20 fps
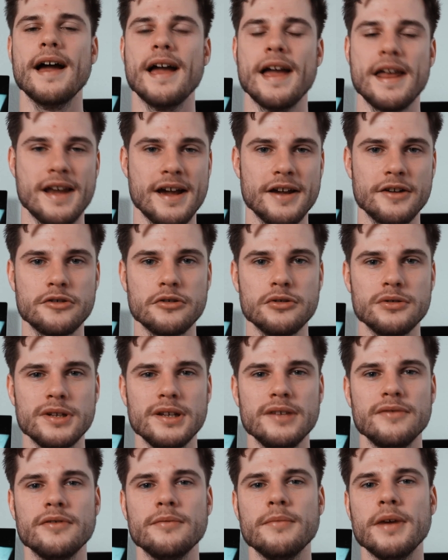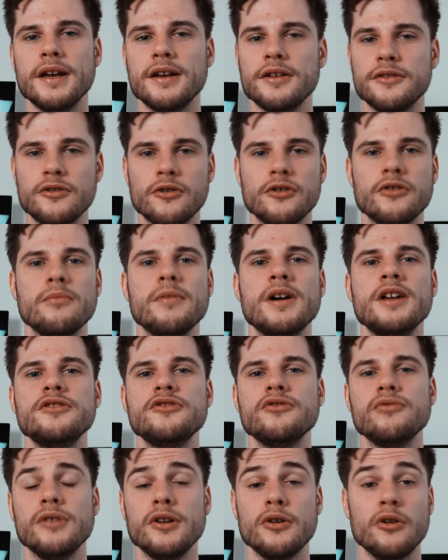And I could even make a
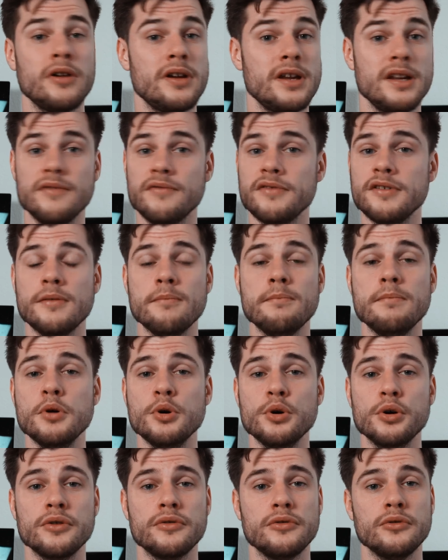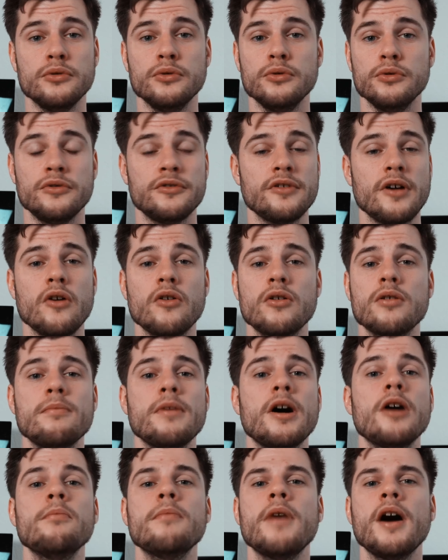documentary or even a book to talk
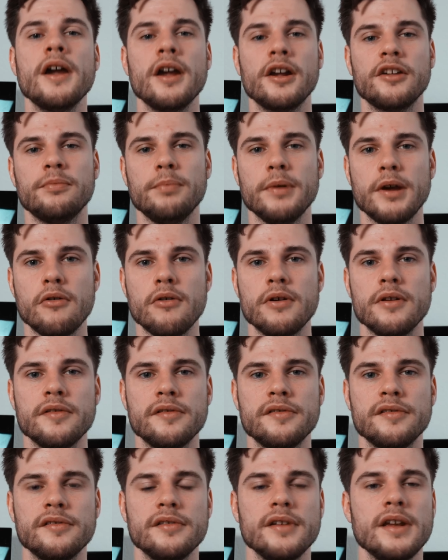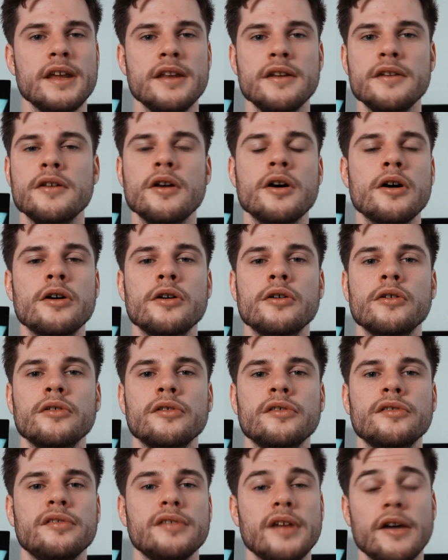about my experience in
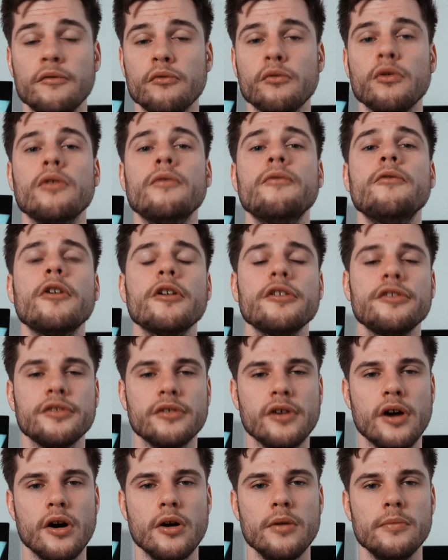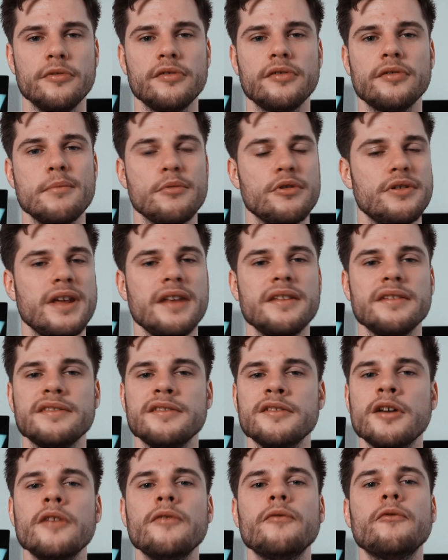those several foster homes. But that is
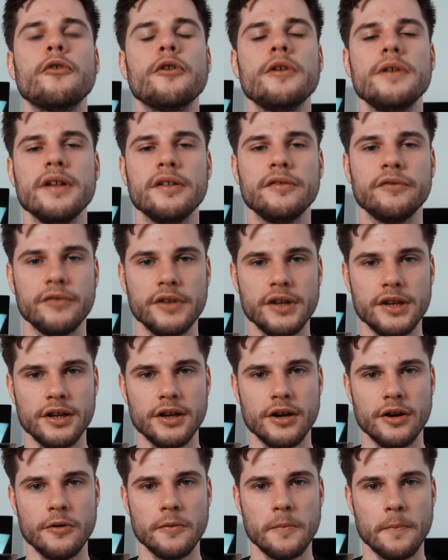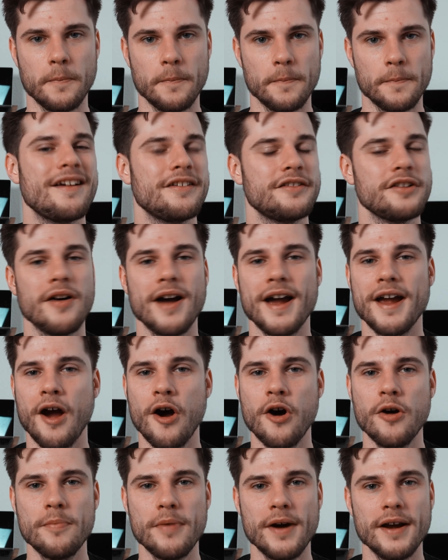not for this video. So I
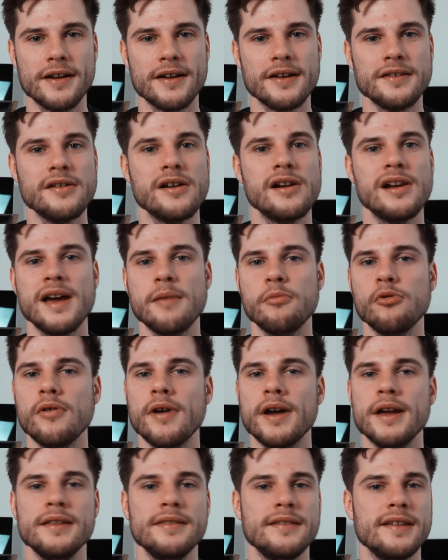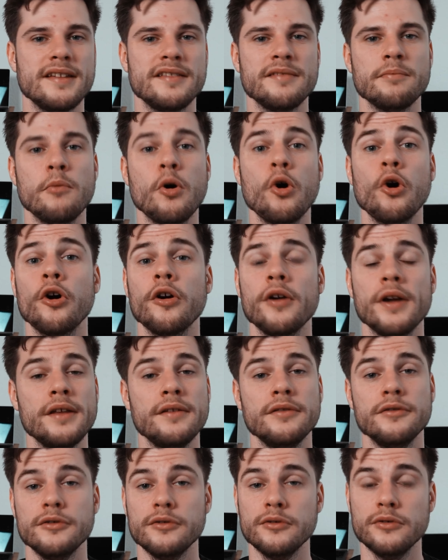hope I can elaborate this more
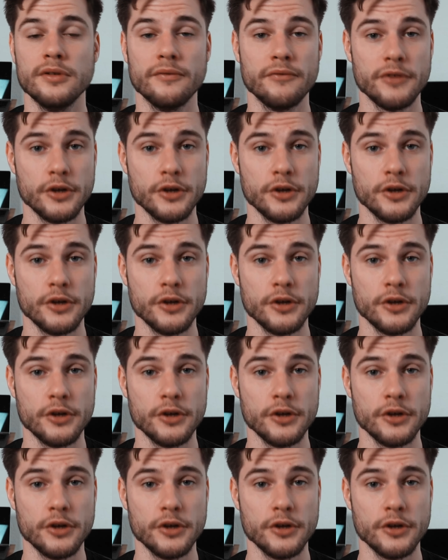into the